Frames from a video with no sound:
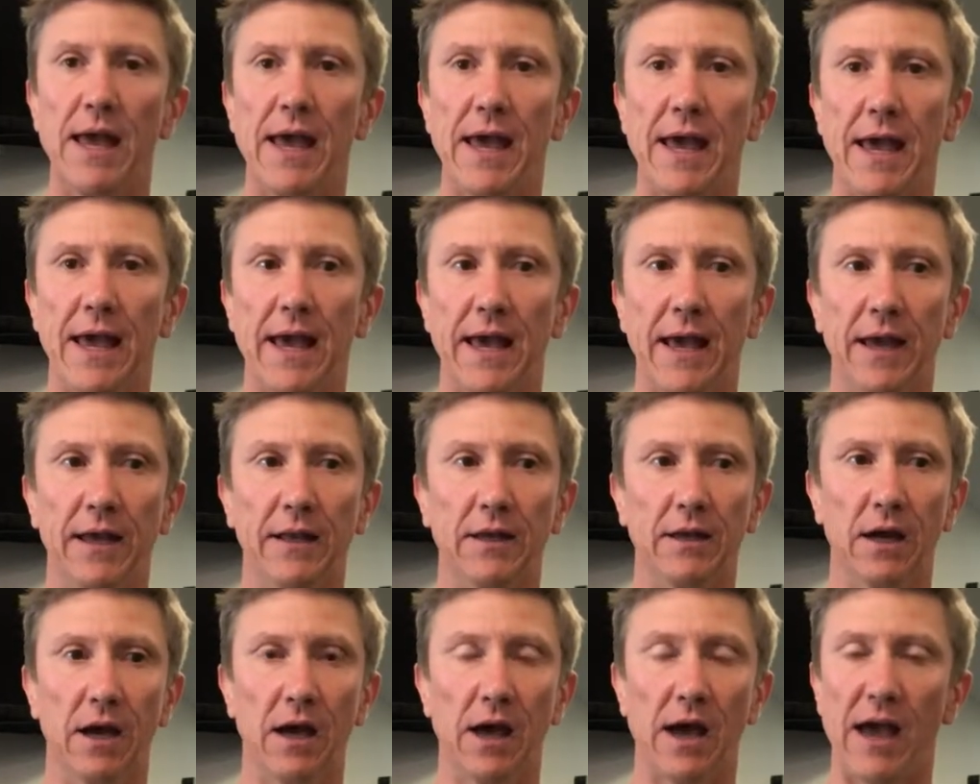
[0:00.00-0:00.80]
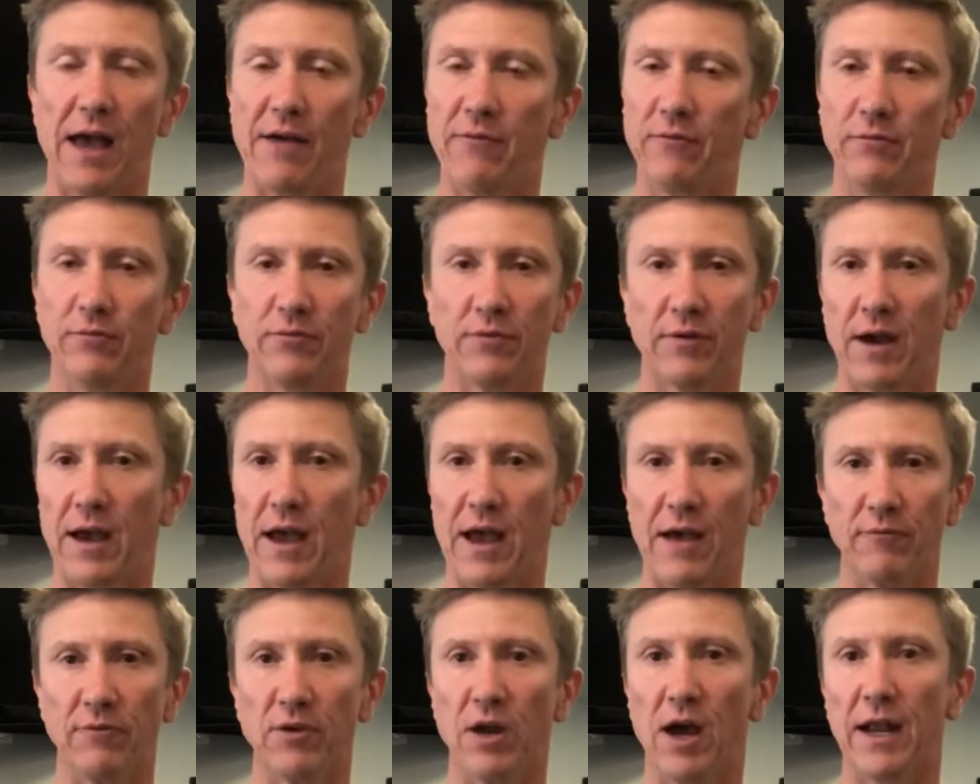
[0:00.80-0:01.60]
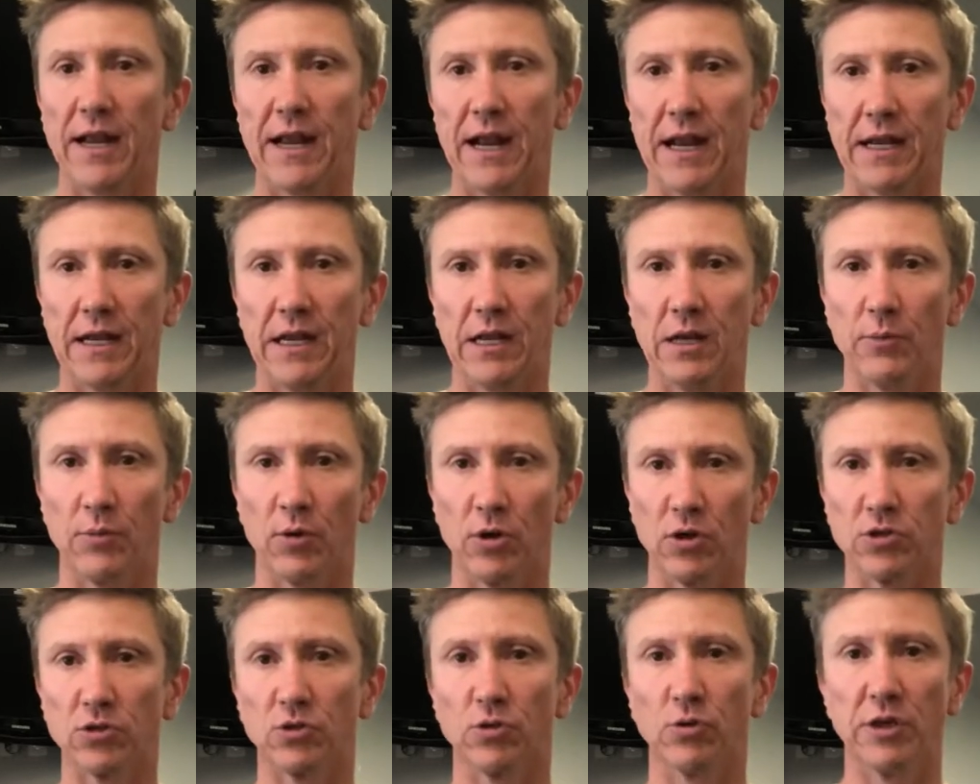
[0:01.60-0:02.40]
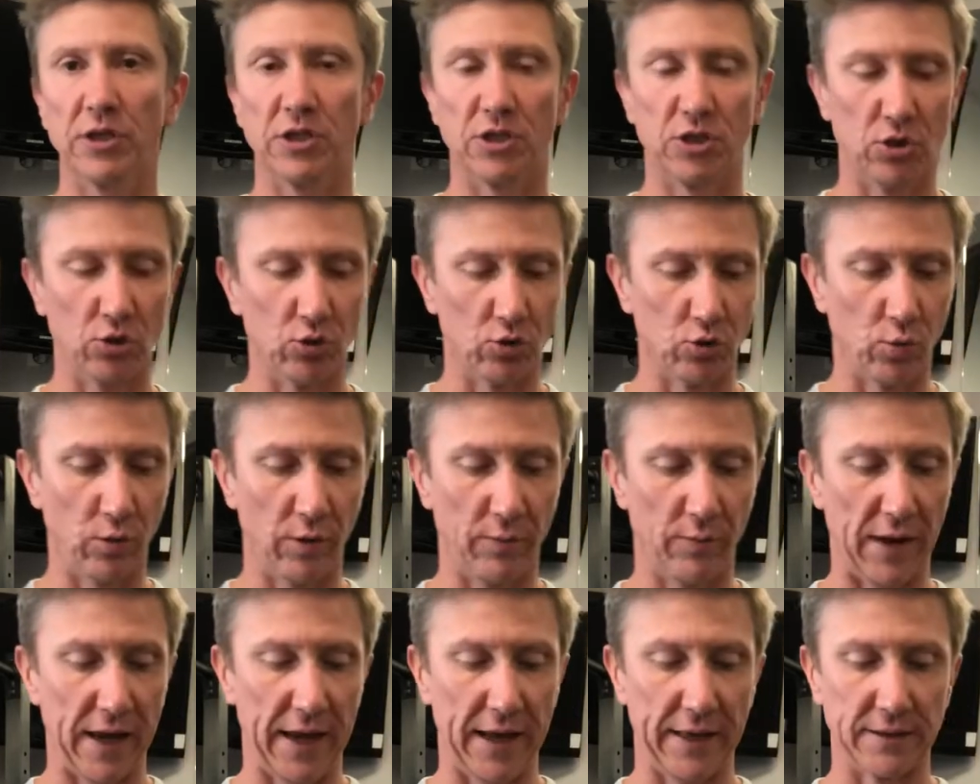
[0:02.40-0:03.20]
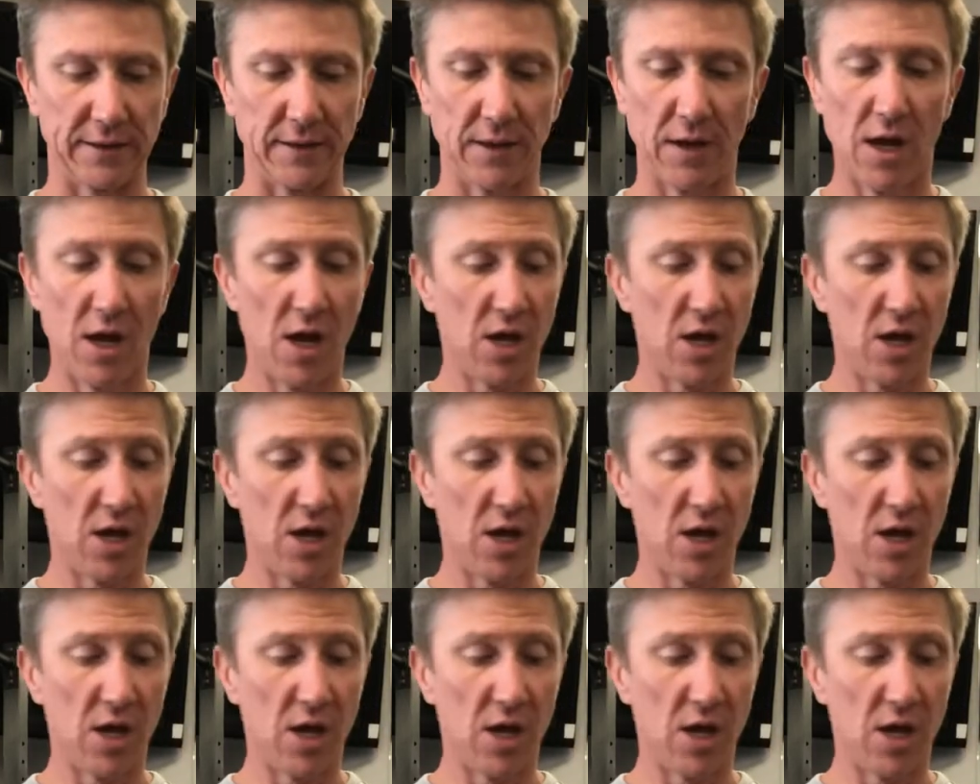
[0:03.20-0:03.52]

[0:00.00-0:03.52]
And I have not had any personal issues with bands.